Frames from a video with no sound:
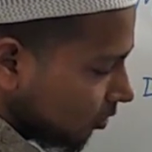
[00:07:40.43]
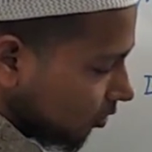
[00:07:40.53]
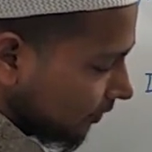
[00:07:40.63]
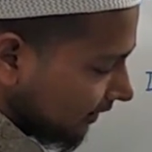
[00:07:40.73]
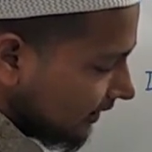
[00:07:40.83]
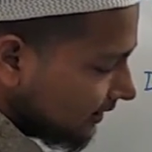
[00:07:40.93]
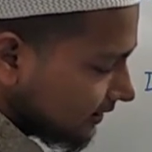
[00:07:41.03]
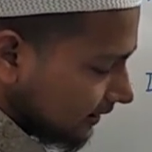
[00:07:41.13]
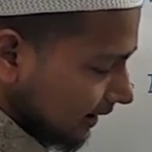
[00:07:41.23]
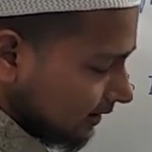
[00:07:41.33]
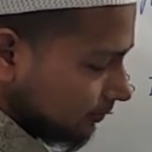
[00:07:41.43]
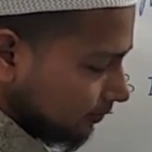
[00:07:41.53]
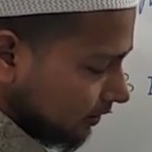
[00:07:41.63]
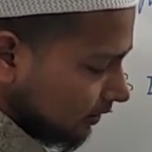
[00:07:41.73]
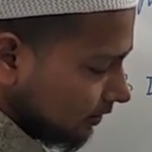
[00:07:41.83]
or it can
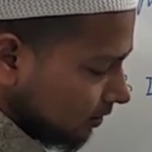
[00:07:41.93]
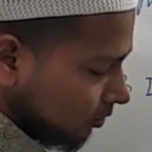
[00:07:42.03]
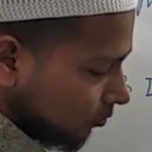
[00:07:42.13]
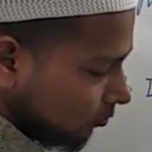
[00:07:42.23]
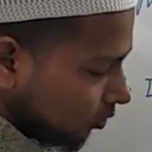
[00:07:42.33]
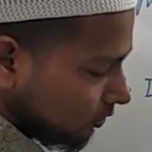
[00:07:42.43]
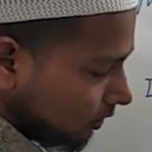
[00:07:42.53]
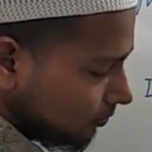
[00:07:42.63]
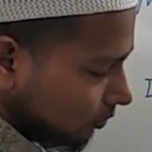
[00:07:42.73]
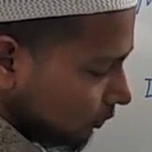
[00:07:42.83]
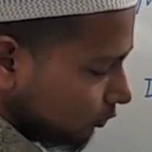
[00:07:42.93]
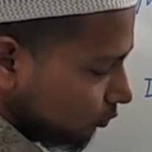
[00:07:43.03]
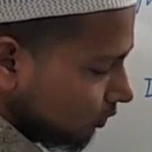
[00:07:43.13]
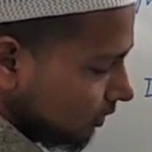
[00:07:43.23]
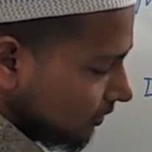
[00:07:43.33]
be water
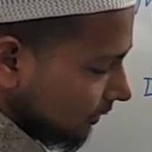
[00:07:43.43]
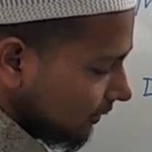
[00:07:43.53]
molecule